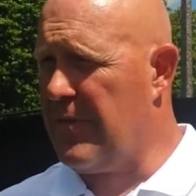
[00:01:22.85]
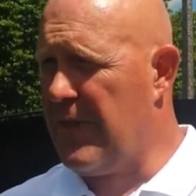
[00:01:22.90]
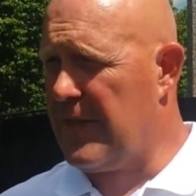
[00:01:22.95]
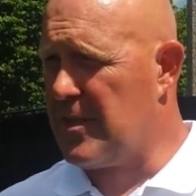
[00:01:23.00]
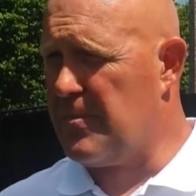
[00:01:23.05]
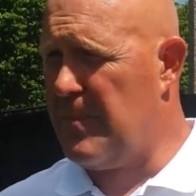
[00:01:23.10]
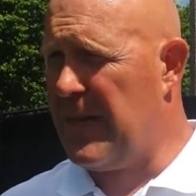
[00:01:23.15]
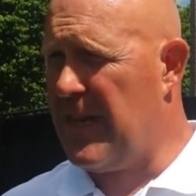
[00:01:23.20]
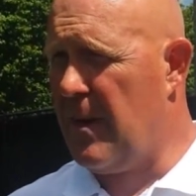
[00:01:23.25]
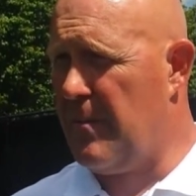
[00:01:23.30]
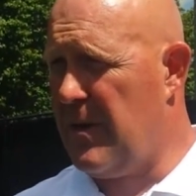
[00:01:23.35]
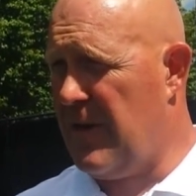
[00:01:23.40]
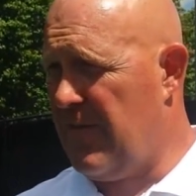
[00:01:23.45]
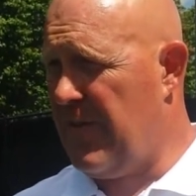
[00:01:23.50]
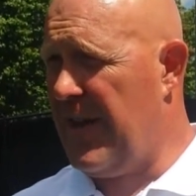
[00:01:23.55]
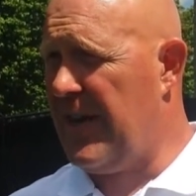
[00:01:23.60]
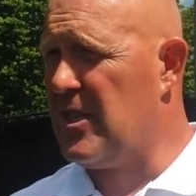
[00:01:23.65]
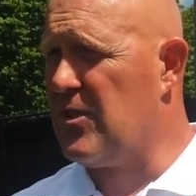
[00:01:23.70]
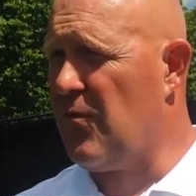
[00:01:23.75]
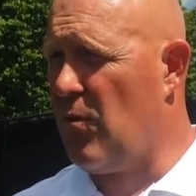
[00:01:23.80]
that's become an
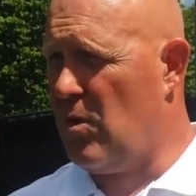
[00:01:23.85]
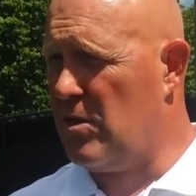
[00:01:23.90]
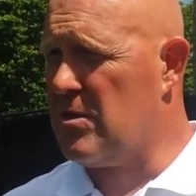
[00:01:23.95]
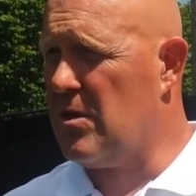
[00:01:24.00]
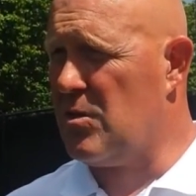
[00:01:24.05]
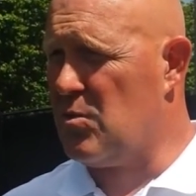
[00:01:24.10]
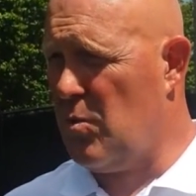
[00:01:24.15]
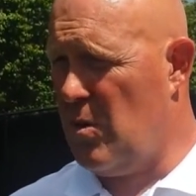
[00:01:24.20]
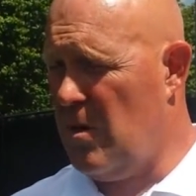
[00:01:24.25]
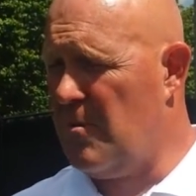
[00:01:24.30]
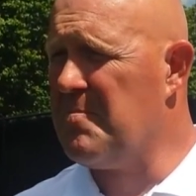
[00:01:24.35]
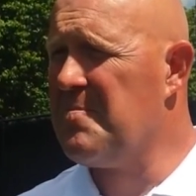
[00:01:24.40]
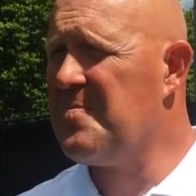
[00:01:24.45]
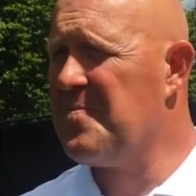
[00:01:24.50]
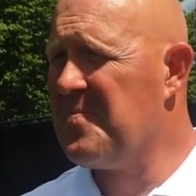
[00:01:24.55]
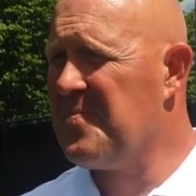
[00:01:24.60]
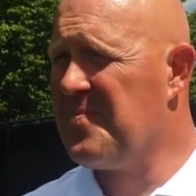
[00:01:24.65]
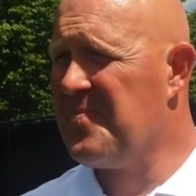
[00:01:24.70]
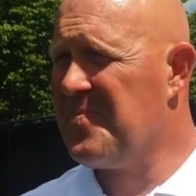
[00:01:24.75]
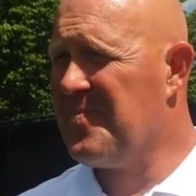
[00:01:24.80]
advantage for us as well.